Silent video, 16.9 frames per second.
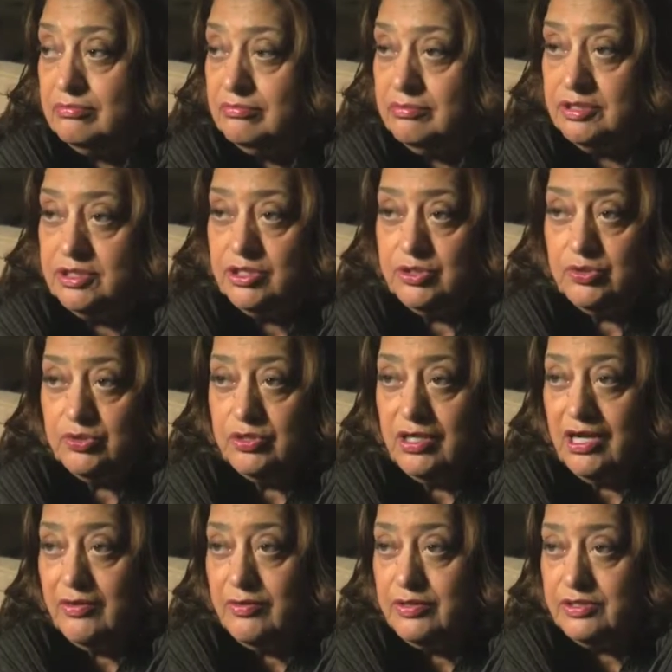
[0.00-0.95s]
minutes or
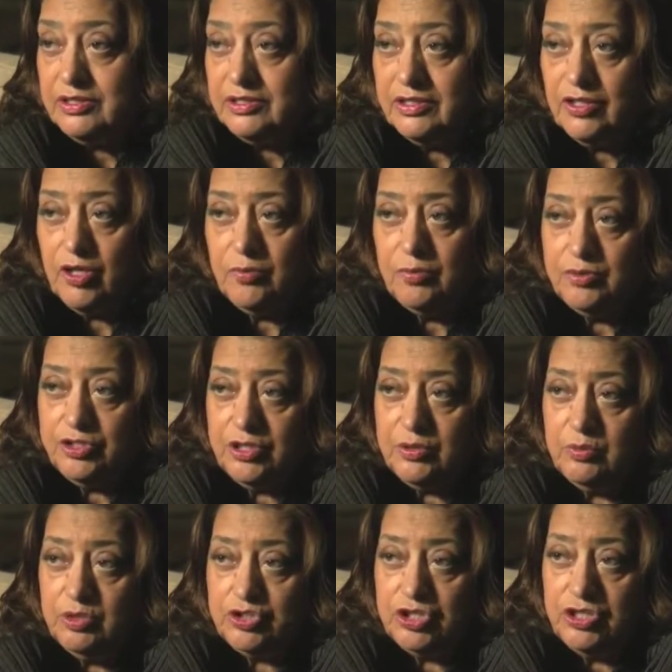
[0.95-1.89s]
hours at an
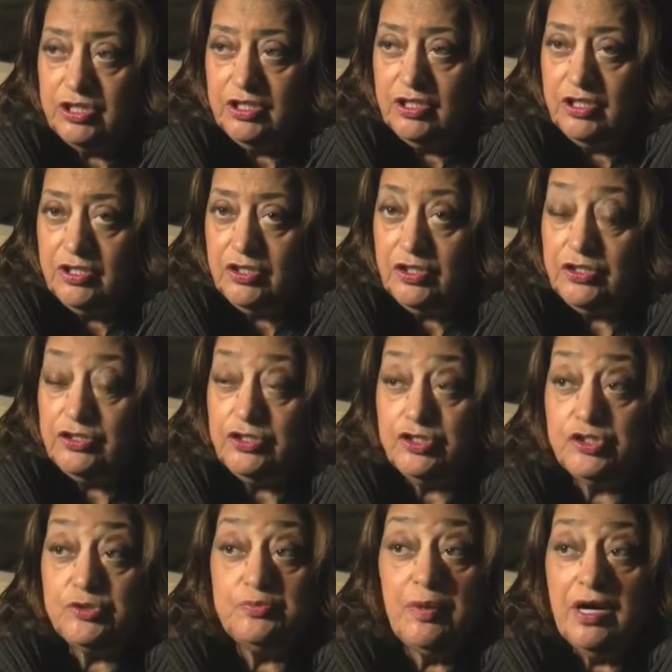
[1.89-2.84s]
object which could
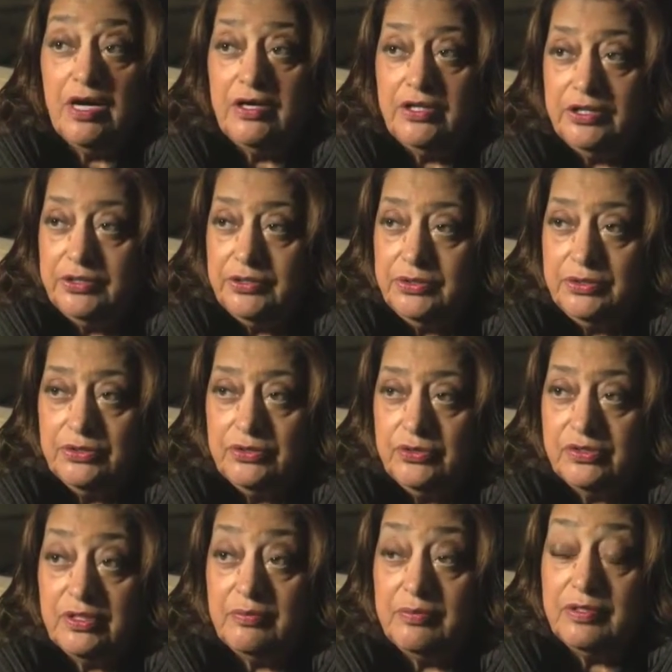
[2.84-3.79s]
inspire you to
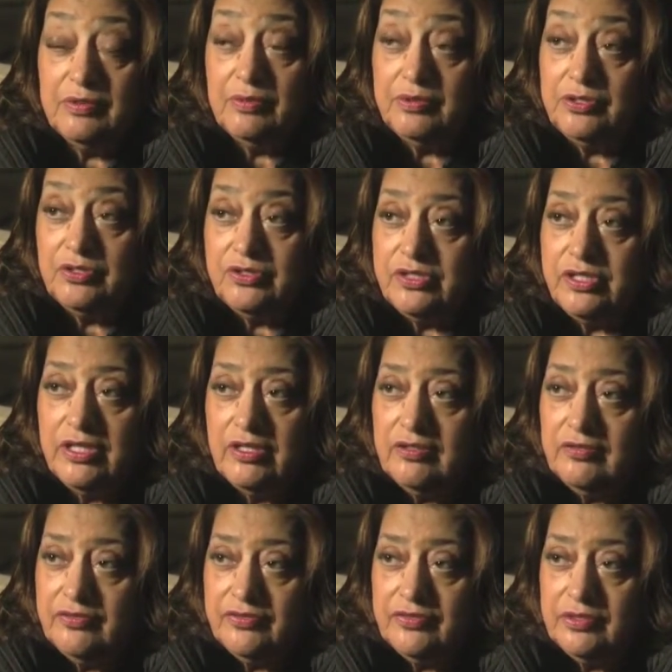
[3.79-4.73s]
do something with
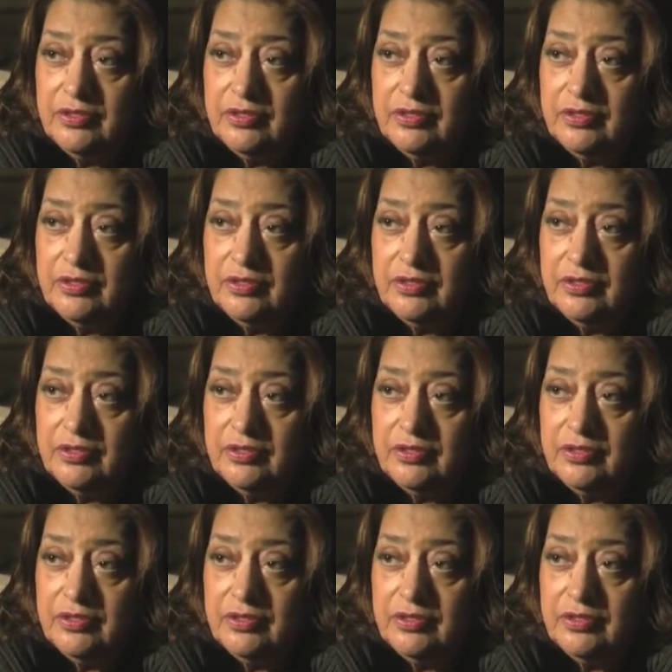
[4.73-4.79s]
yourself.